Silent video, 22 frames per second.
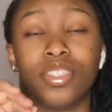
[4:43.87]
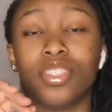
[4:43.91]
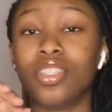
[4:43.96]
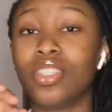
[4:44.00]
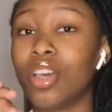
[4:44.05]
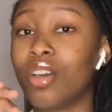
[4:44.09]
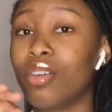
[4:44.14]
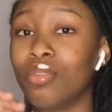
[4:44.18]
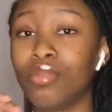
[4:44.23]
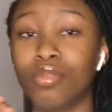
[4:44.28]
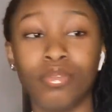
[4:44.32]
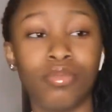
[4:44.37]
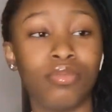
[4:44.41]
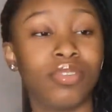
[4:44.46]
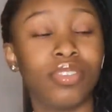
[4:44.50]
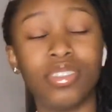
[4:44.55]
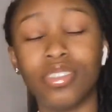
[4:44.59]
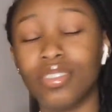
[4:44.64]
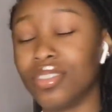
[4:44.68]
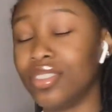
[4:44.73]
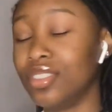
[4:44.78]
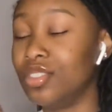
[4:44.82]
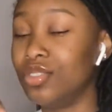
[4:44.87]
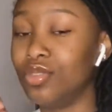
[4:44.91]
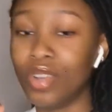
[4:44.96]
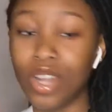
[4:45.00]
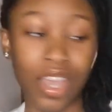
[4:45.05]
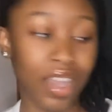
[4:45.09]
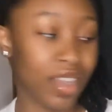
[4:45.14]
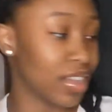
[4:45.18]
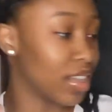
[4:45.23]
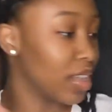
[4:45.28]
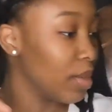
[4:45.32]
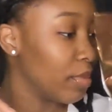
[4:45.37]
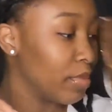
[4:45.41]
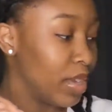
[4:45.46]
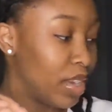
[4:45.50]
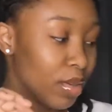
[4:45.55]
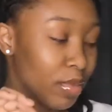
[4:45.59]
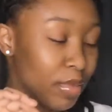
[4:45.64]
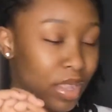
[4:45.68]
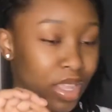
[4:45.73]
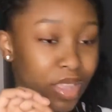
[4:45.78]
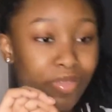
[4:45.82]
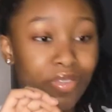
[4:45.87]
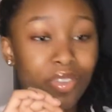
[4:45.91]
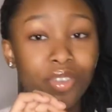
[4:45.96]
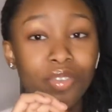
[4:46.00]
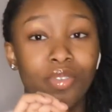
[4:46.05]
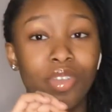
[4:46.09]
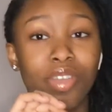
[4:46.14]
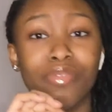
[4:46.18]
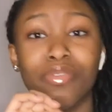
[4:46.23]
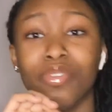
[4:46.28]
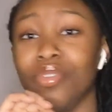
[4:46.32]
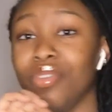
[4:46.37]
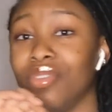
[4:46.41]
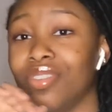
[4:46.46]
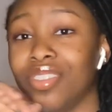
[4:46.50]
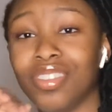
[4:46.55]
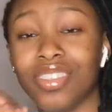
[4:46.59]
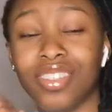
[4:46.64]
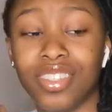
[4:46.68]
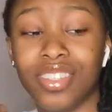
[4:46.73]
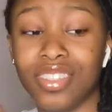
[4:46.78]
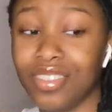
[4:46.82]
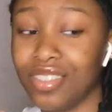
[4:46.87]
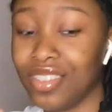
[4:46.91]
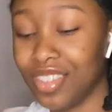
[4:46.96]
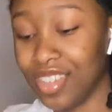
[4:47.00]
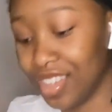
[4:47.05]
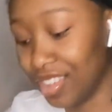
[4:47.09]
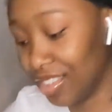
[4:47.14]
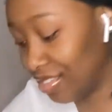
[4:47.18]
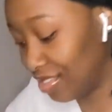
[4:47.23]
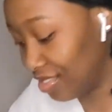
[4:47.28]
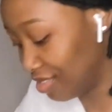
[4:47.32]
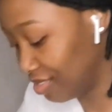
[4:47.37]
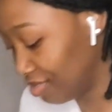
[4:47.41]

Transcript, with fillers: don't do not come near me if you if you no.